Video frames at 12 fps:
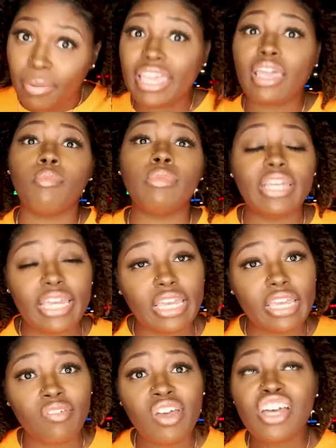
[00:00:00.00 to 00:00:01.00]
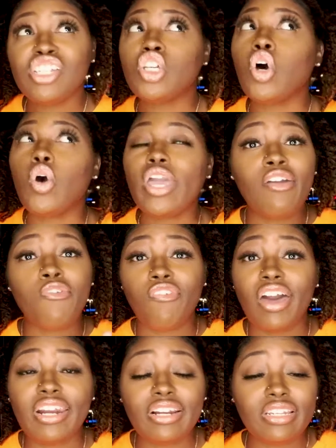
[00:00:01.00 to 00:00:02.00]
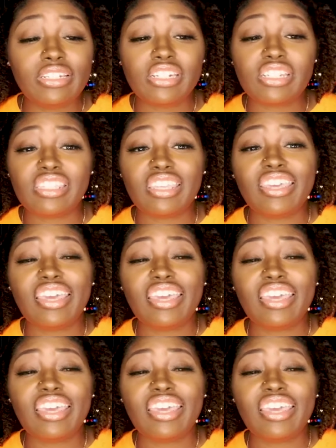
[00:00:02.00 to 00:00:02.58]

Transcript: and make him leave. So he finally just